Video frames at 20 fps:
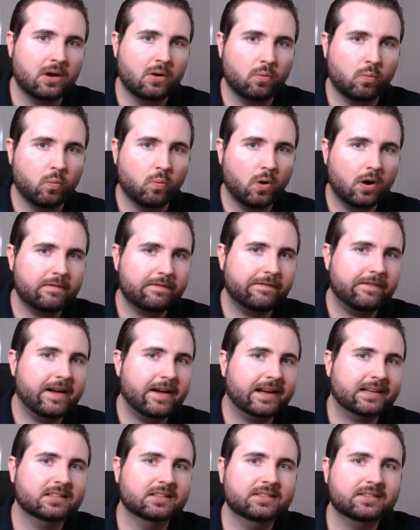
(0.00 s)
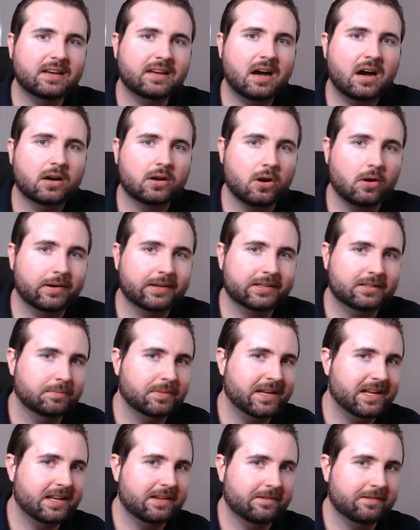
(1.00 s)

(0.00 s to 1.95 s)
What factors are going to be